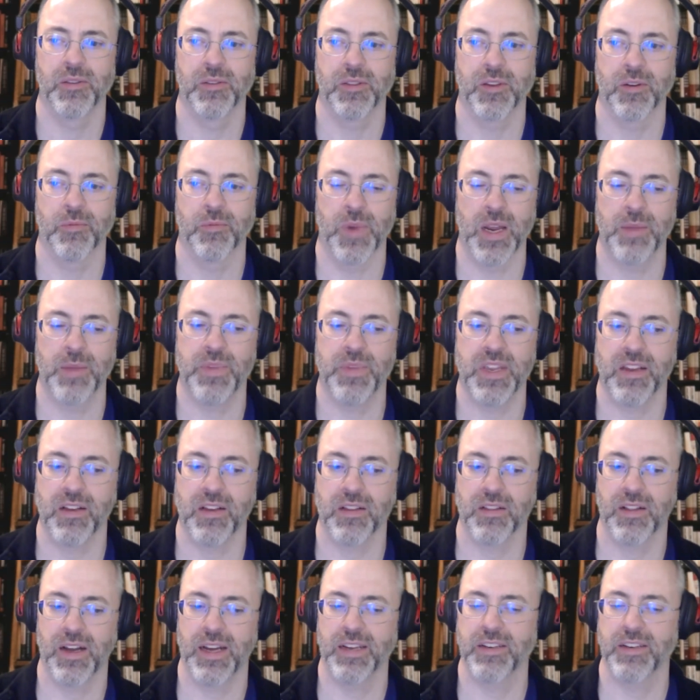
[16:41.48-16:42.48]
There might be
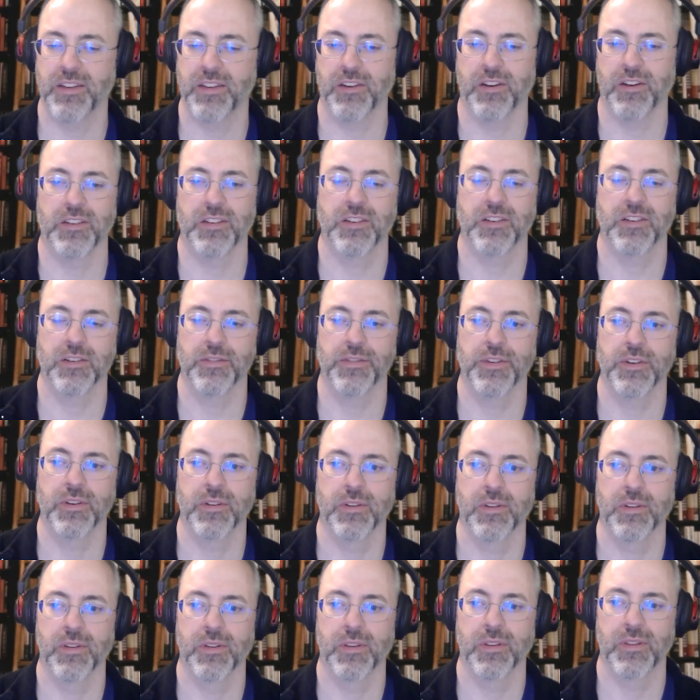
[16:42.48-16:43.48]
client to the auth server.
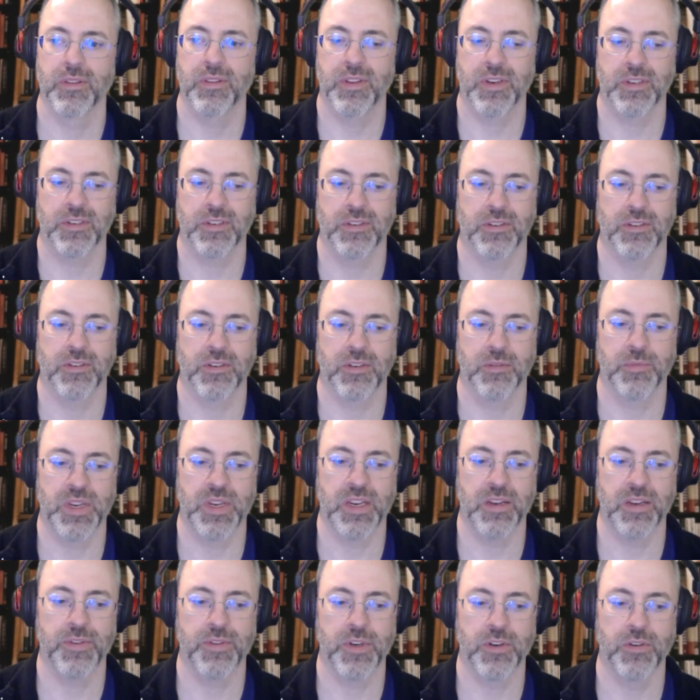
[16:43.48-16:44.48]
There's going to
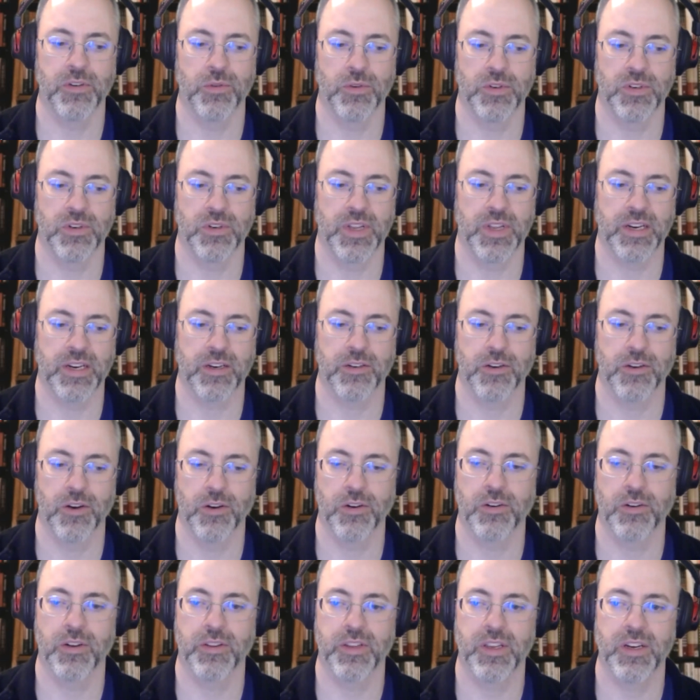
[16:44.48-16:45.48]
be, if you're doing like a
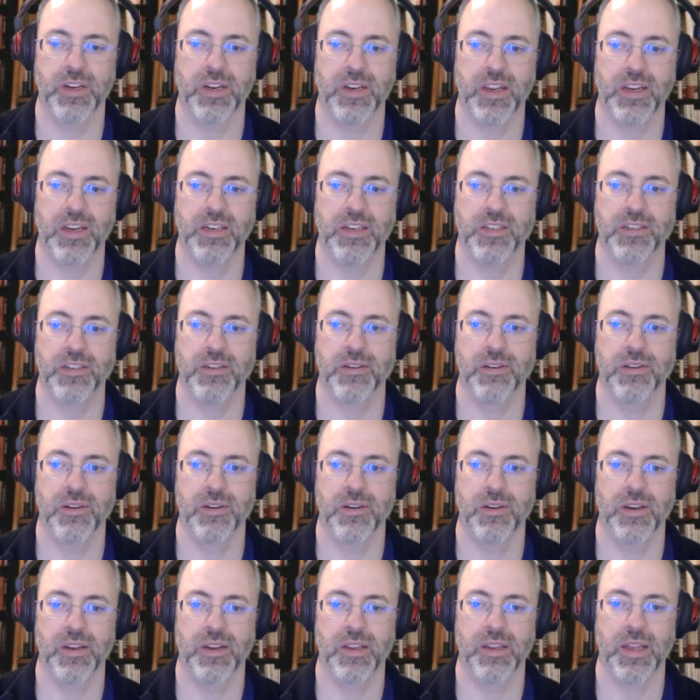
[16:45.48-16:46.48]
token authentication,
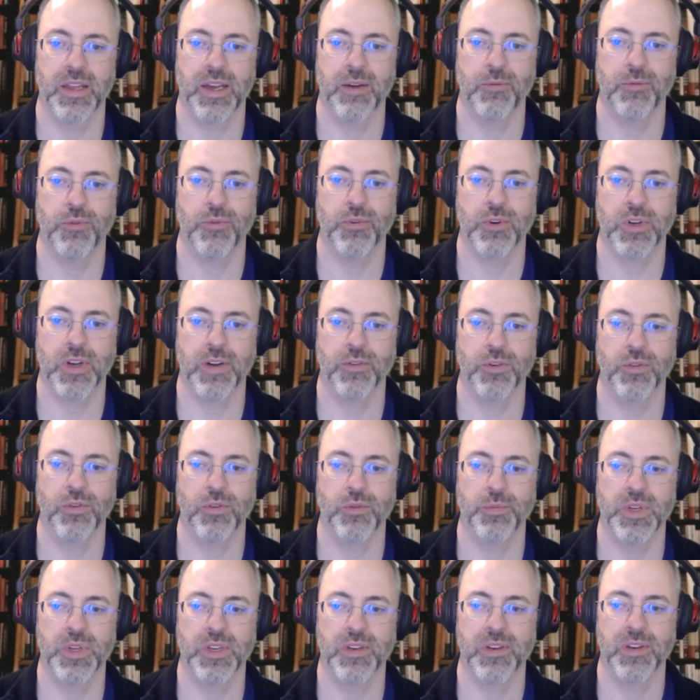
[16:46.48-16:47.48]
and that will cover a
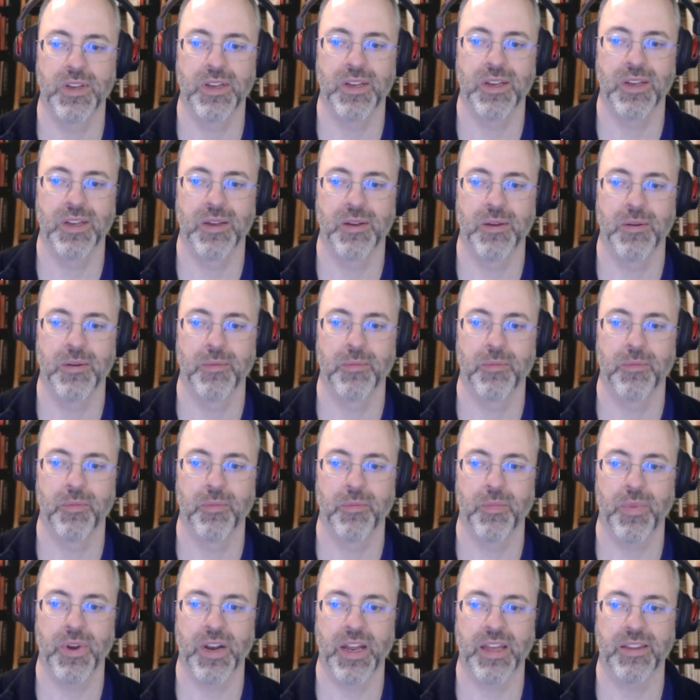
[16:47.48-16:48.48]
little bit.
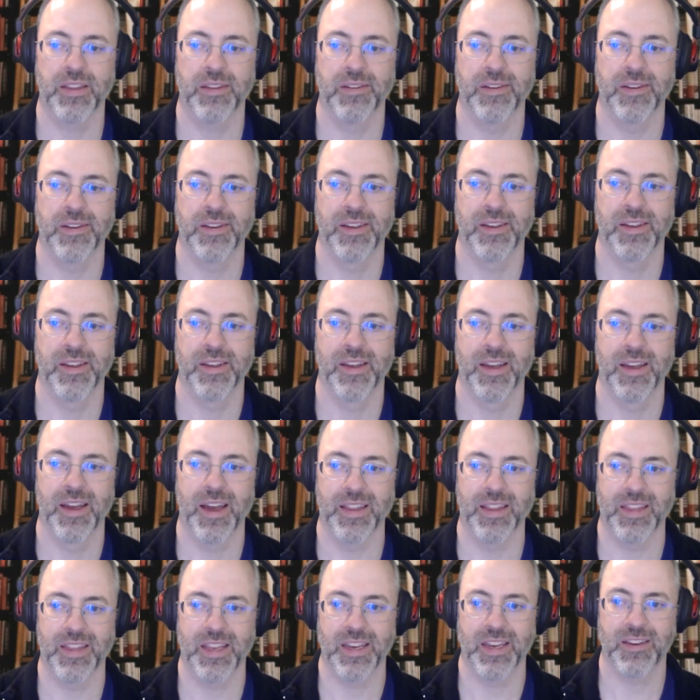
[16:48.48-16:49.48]
But
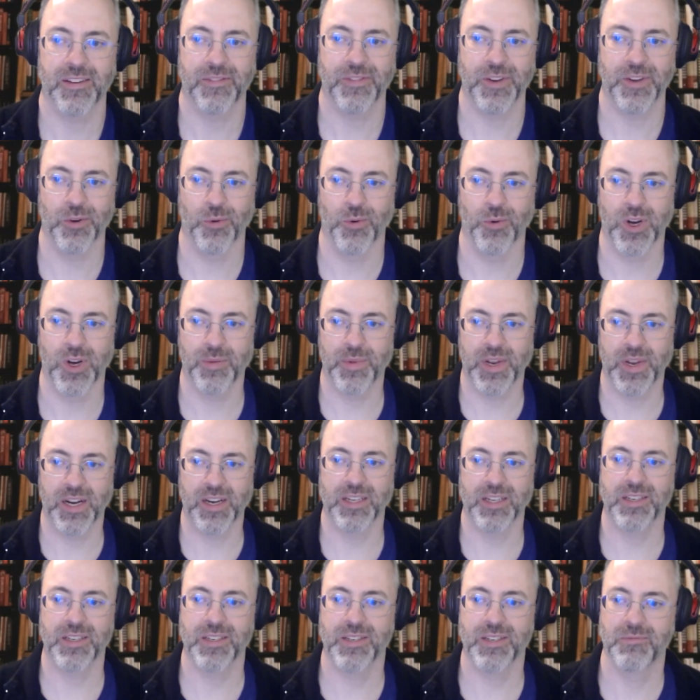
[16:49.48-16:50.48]
I think if you're worried about
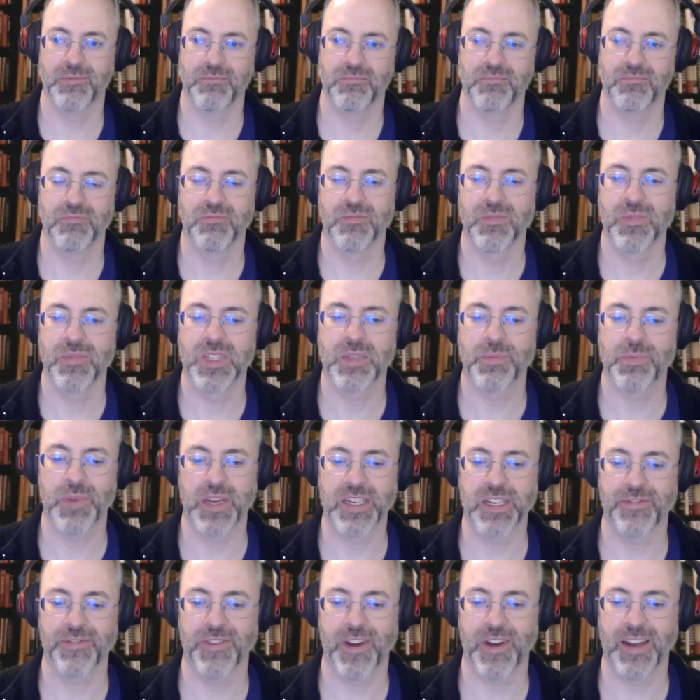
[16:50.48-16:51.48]
us
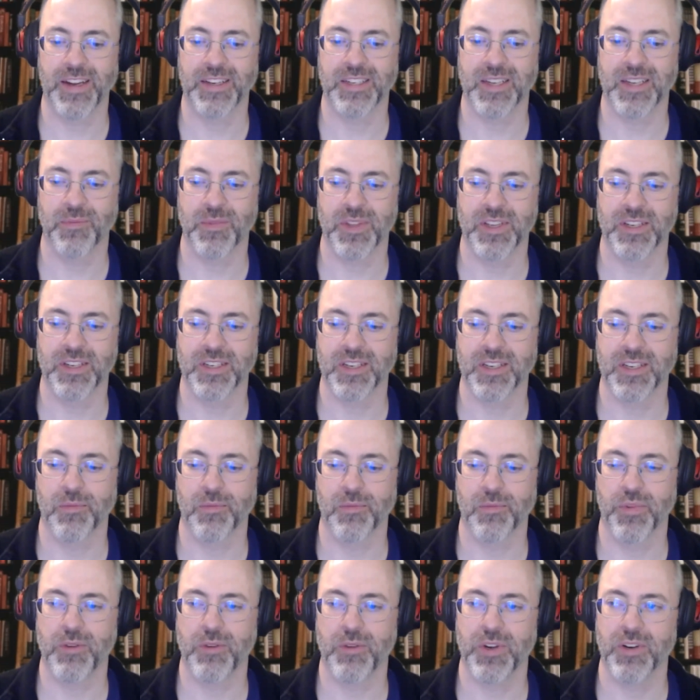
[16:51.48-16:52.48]
specifying something that's
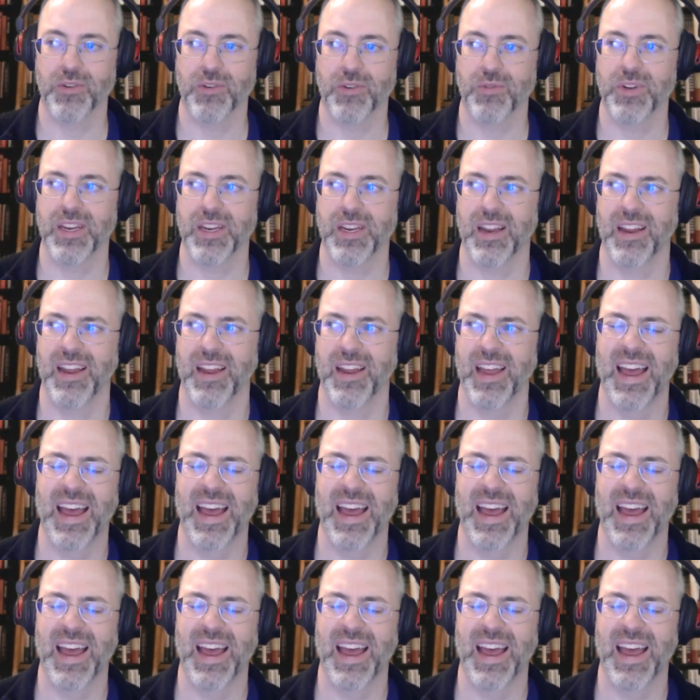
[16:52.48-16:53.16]
going to break what you're doing,